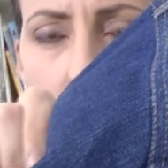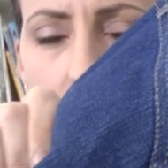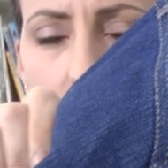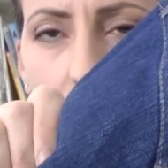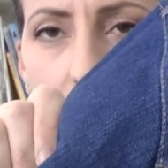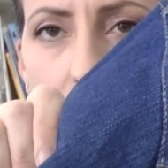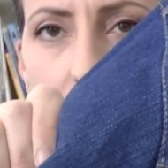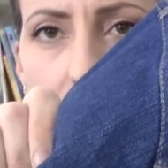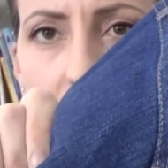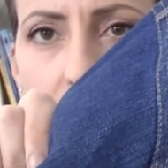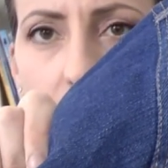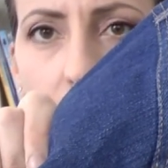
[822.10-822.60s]

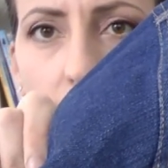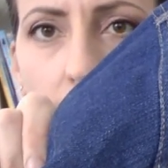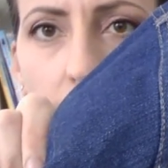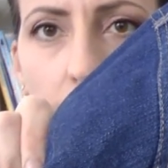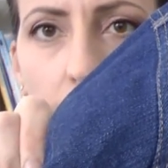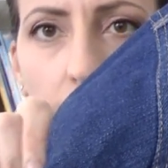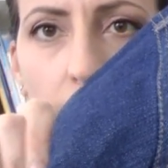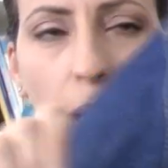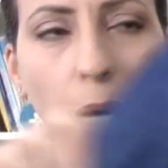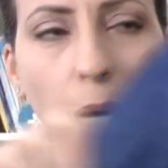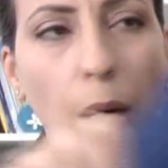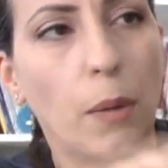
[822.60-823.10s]
light,
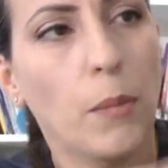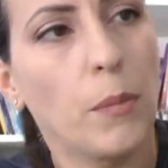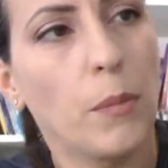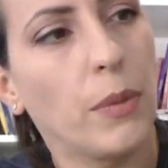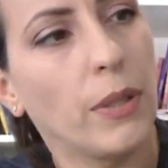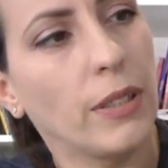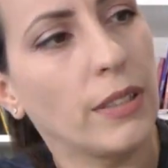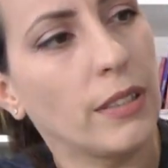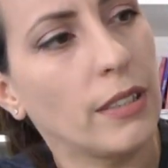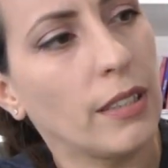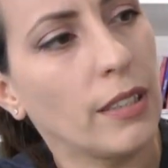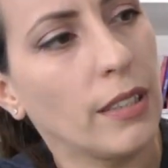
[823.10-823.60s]

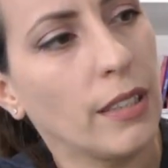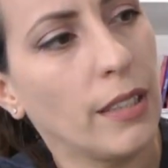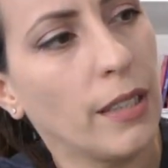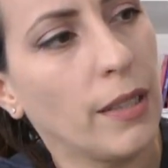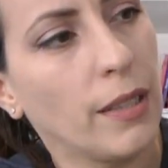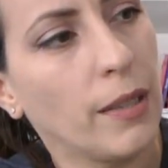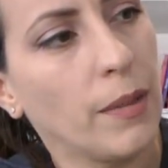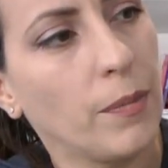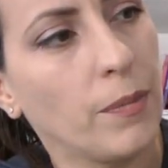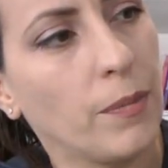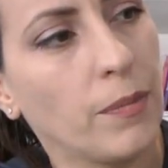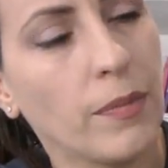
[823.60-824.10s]
but
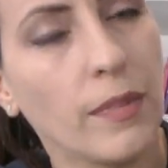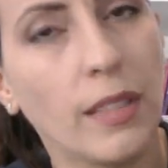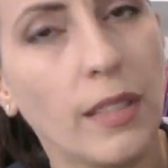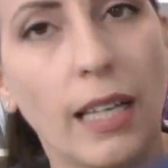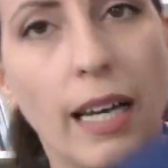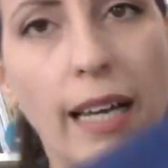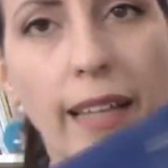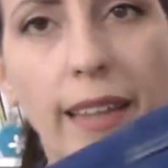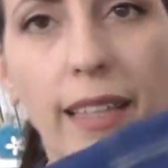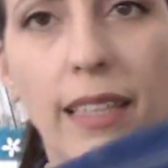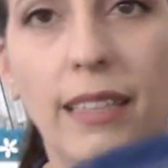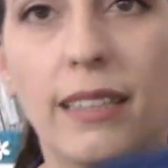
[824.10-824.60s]

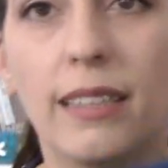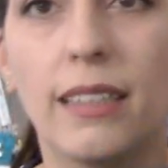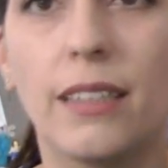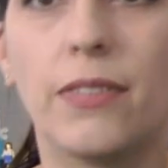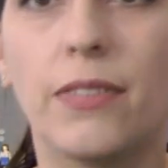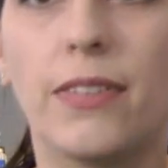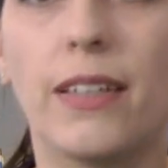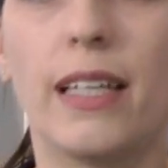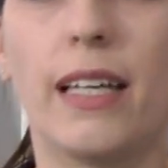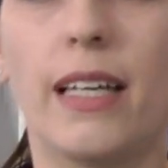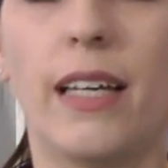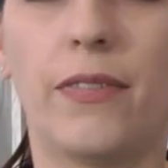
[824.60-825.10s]
I think the
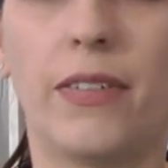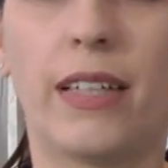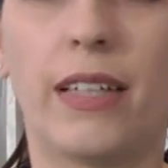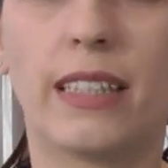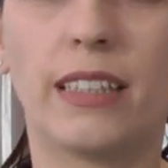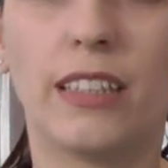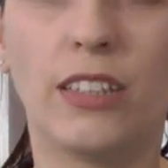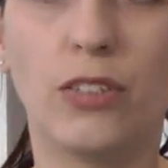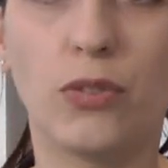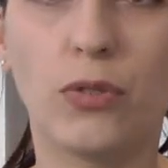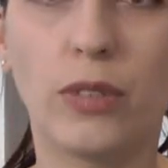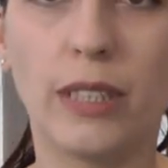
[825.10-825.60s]

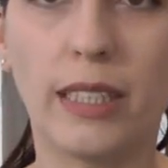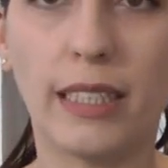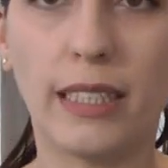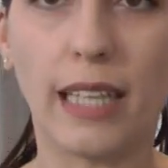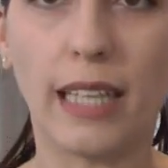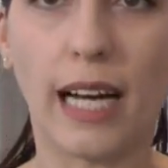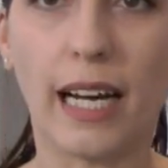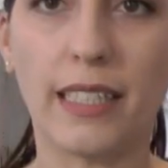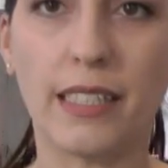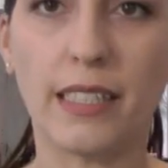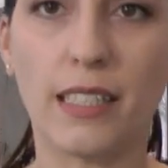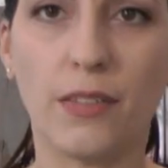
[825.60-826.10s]
effect is really
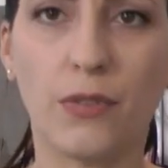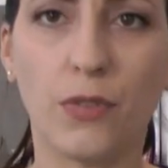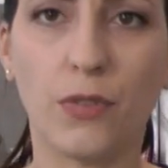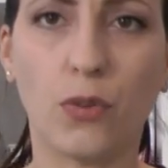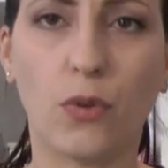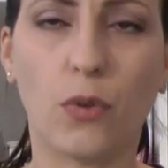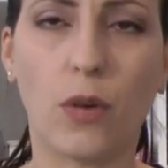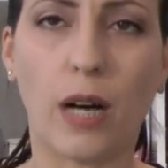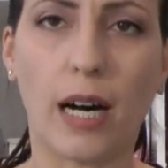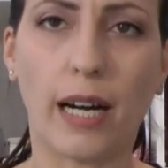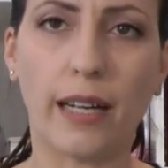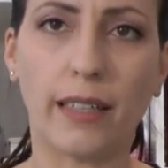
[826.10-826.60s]
nice if
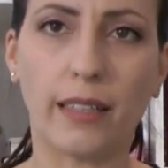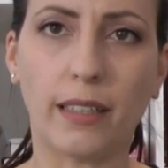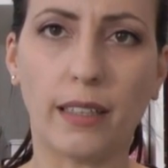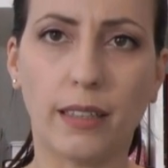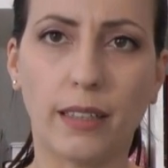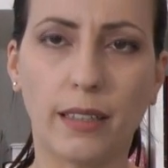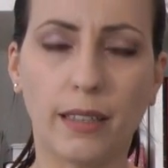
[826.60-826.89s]
you are